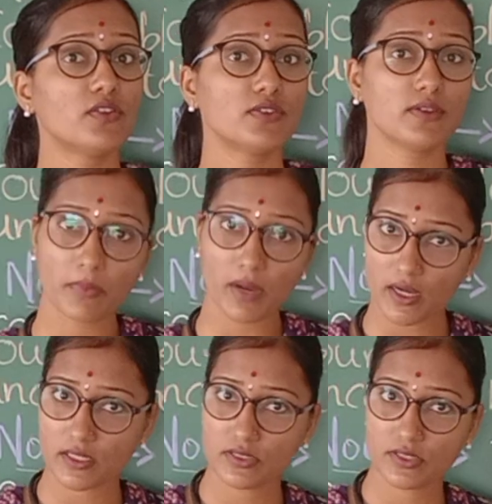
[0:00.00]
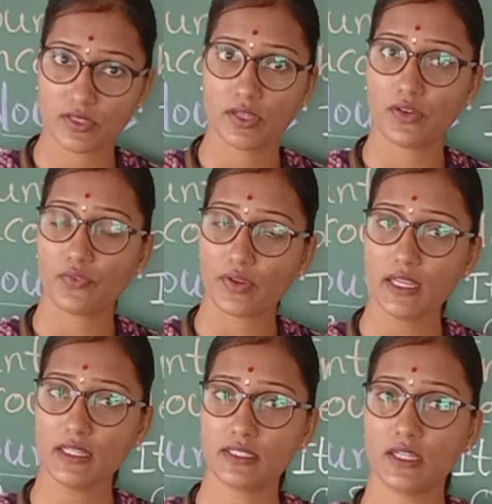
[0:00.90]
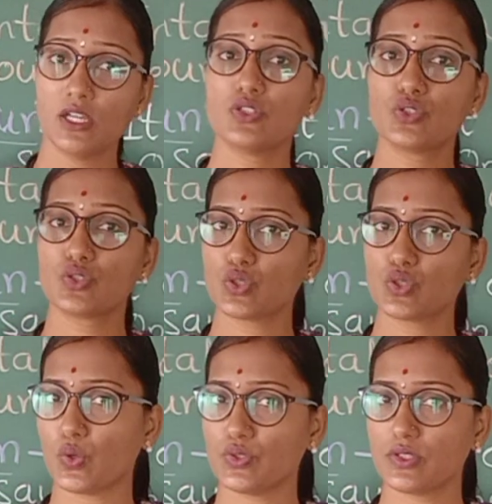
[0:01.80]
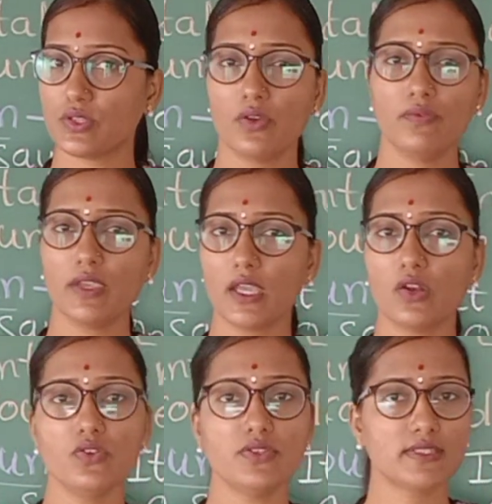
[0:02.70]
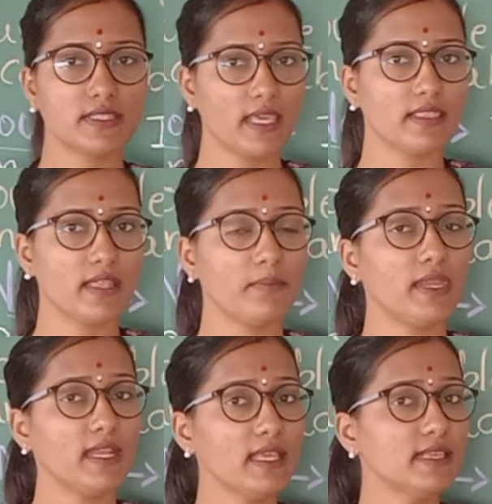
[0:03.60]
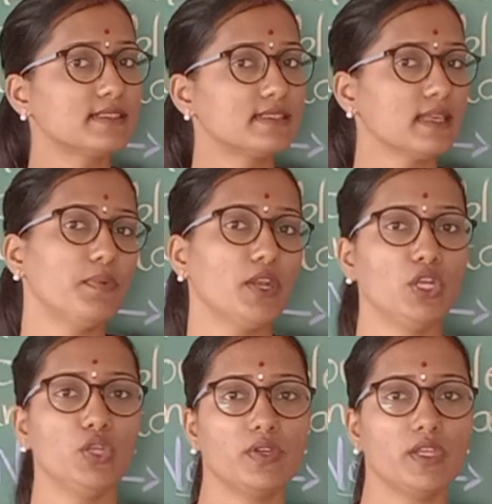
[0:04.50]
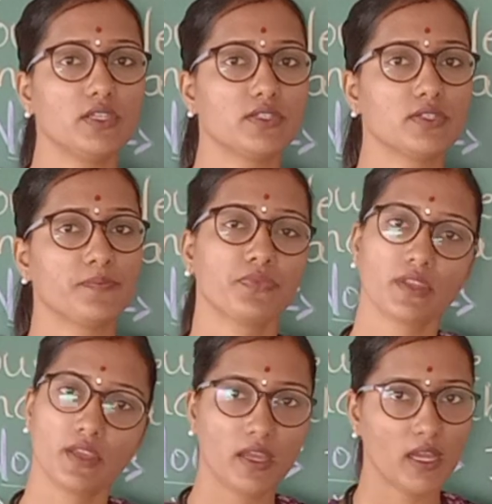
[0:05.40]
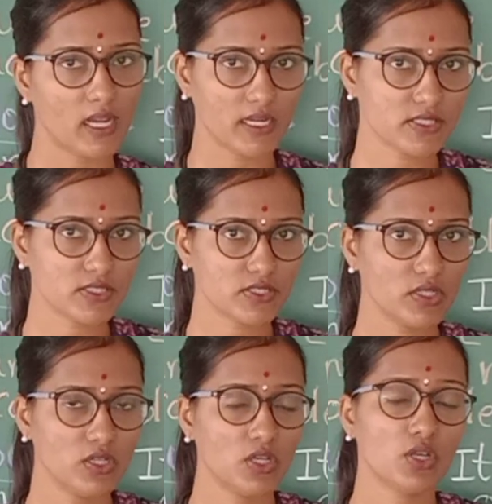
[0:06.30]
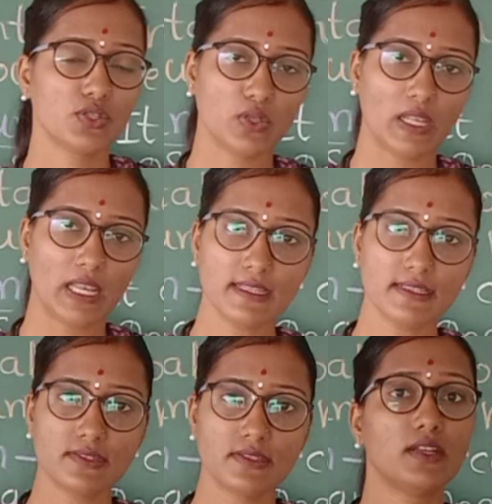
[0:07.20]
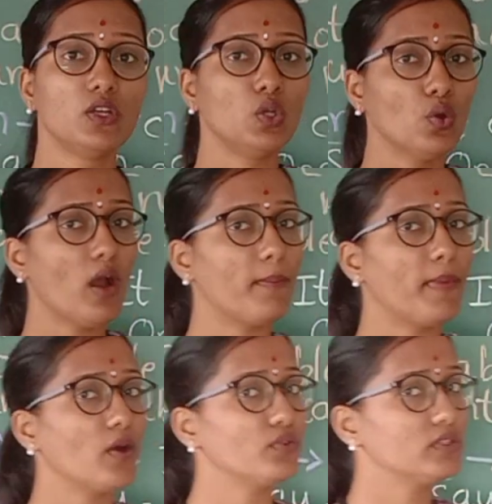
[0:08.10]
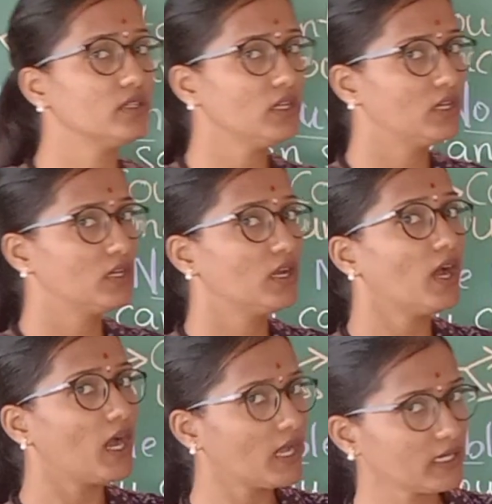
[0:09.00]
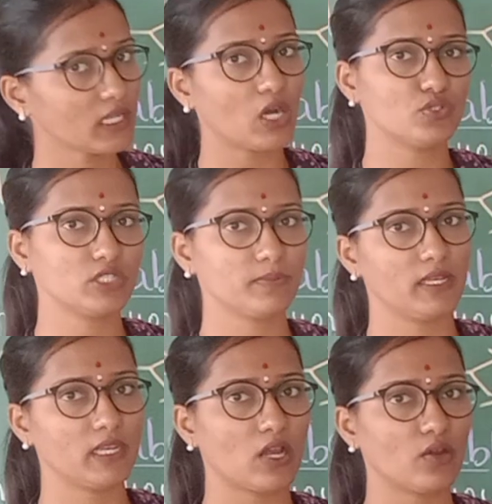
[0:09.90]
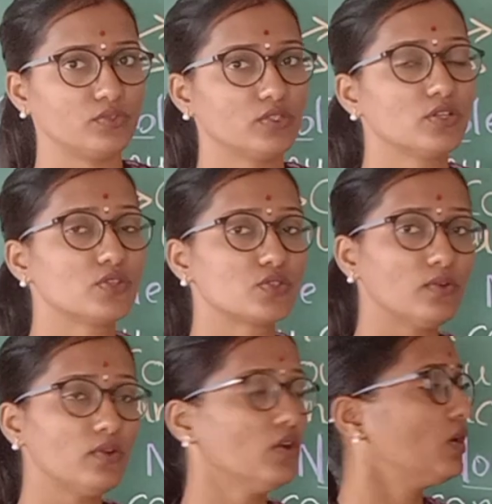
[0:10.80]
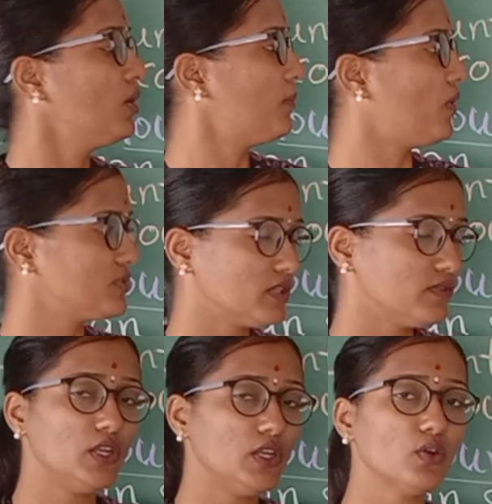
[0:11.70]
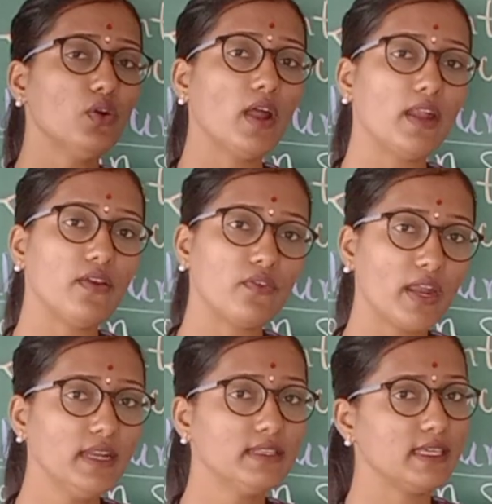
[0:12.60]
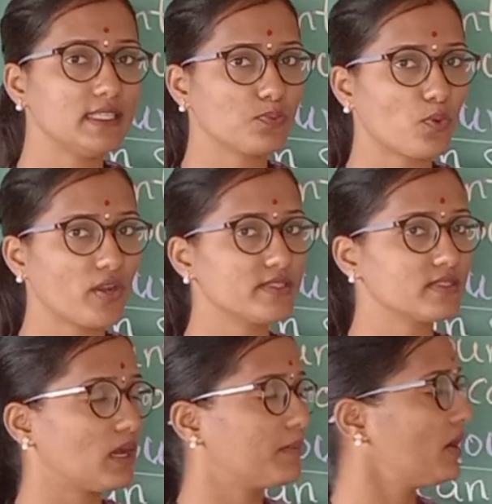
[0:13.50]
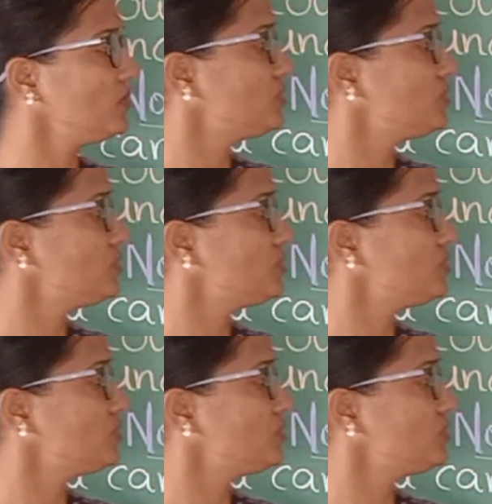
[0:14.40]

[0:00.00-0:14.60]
mud, right? Stones. We cannot say them in a separate unit. Understood? So let us know about the uncountable noun. So pause the video and write these points about